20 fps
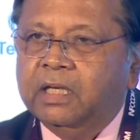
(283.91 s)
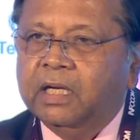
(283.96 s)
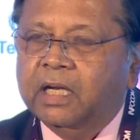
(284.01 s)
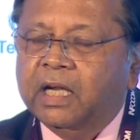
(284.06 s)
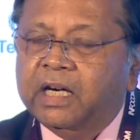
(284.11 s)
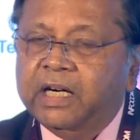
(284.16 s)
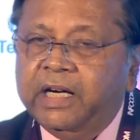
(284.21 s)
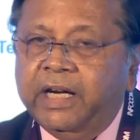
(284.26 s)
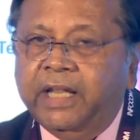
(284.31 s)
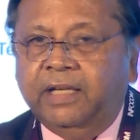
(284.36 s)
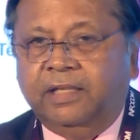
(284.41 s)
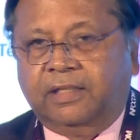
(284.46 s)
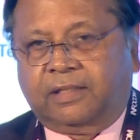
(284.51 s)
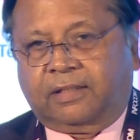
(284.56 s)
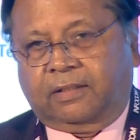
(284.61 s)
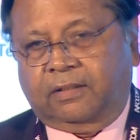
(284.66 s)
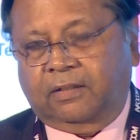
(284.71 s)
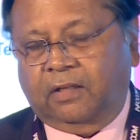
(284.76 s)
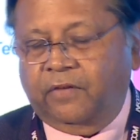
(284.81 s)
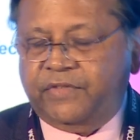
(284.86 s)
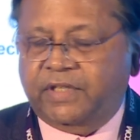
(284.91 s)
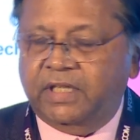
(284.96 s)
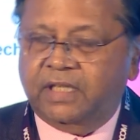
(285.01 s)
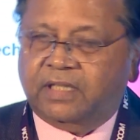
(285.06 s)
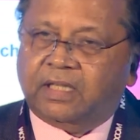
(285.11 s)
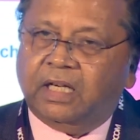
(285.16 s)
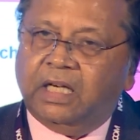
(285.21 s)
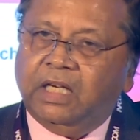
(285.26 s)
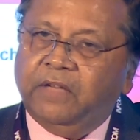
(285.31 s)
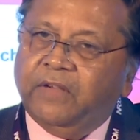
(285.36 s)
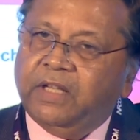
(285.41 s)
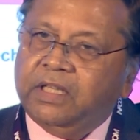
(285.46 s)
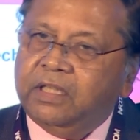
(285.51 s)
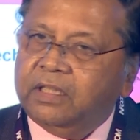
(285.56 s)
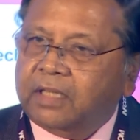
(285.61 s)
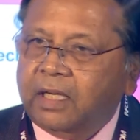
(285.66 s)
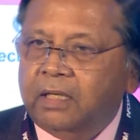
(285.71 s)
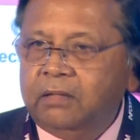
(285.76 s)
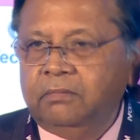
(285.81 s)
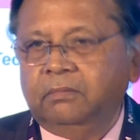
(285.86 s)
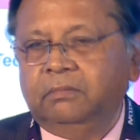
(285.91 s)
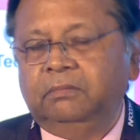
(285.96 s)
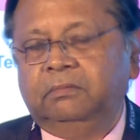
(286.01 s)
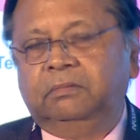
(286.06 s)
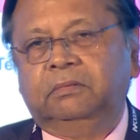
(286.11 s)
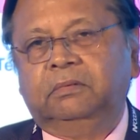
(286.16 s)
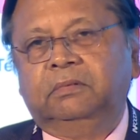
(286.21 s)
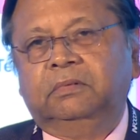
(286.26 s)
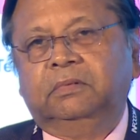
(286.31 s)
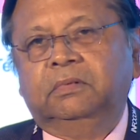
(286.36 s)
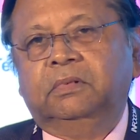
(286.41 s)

learnings of Sister Nivedita,